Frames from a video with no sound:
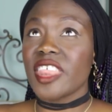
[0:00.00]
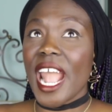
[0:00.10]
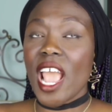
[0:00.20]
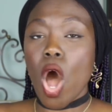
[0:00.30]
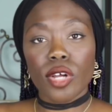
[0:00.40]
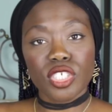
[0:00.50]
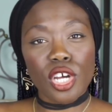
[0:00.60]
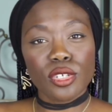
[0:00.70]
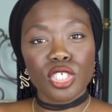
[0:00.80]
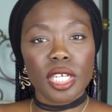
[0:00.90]
They
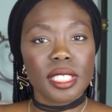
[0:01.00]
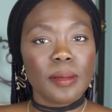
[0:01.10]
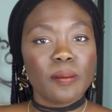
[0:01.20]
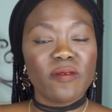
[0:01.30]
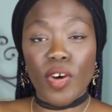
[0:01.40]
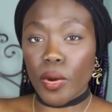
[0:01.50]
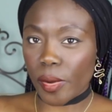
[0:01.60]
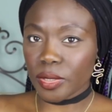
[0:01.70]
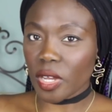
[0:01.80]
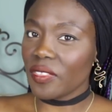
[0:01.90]
also took some
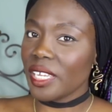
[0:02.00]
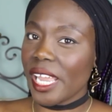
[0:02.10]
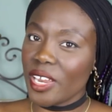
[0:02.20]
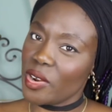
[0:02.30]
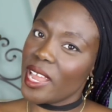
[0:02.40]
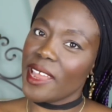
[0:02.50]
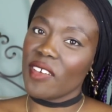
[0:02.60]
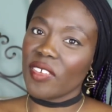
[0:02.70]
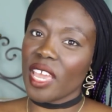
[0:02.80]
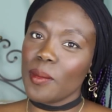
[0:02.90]
photos on the internet
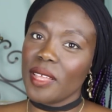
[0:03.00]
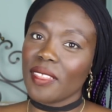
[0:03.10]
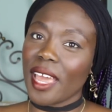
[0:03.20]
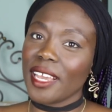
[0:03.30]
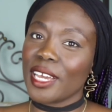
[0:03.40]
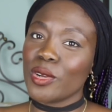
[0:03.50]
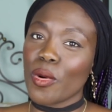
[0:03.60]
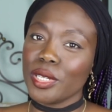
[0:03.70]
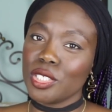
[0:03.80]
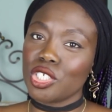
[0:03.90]
of him in like an
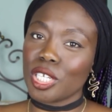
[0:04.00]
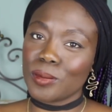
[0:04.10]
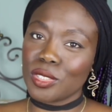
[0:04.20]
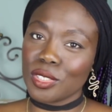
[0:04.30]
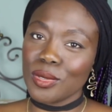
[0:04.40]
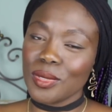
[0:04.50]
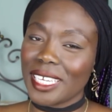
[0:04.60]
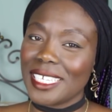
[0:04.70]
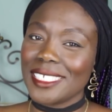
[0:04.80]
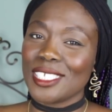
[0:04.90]
orange jumpsuit,
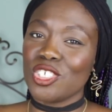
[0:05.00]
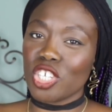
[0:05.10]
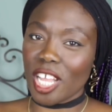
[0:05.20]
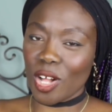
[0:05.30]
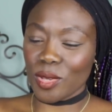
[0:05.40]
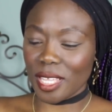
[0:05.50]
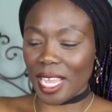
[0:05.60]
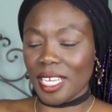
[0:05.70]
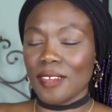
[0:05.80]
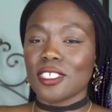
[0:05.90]
like he's in jail with
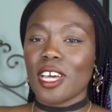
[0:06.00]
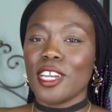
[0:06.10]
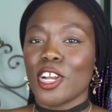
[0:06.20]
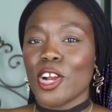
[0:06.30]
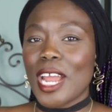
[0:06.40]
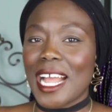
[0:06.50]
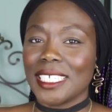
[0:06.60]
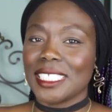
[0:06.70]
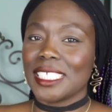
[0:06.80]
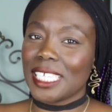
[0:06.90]
handcuffs on, and her
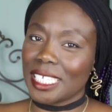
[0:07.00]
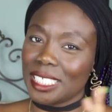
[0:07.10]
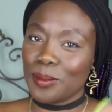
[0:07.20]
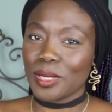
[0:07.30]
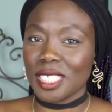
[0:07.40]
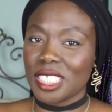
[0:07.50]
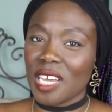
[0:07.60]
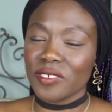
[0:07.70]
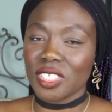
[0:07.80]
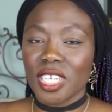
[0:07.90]
as the sexy police
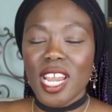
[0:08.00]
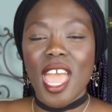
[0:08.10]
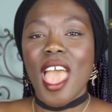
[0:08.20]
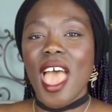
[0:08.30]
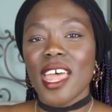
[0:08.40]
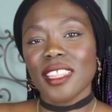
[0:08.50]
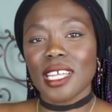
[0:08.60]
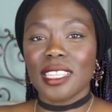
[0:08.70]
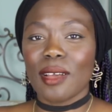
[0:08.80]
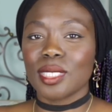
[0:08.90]
officer. And I
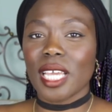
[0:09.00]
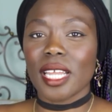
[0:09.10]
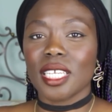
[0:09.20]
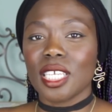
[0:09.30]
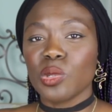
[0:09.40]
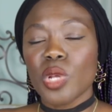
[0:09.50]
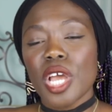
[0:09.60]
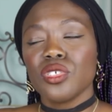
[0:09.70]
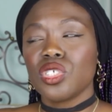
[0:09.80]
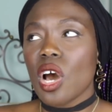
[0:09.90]
thought that was kind of cute.
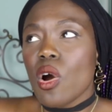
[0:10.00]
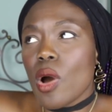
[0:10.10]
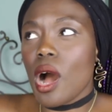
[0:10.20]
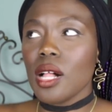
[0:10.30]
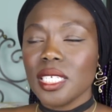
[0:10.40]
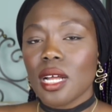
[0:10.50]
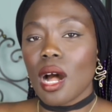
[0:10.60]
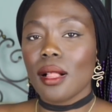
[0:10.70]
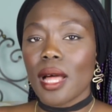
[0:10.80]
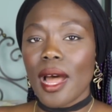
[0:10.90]
So all in
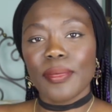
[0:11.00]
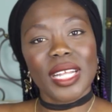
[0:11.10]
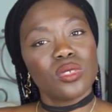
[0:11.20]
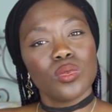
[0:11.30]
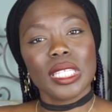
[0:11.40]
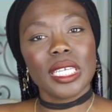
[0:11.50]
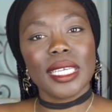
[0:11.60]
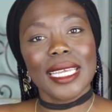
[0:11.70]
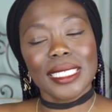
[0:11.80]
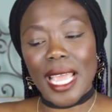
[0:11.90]
all, that's really
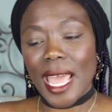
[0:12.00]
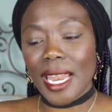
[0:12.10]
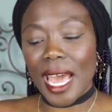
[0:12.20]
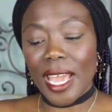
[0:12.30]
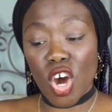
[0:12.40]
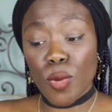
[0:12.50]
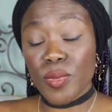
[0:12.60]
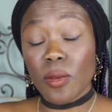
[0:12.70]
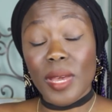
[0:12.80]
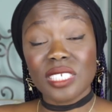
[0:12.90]
it. And I
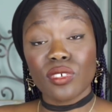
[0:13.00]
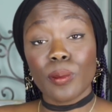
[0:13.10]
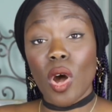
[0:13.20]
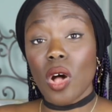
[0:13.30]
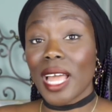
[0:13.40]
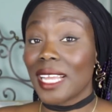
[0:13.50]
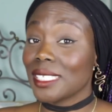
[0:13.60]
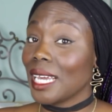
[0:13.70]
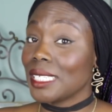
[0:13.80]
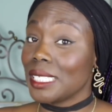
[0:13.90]
hope the best for Paul
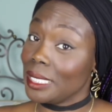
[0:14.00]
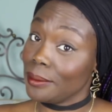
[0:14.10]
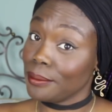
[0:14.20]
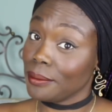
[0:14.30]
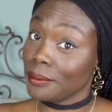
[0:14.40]
and Carini.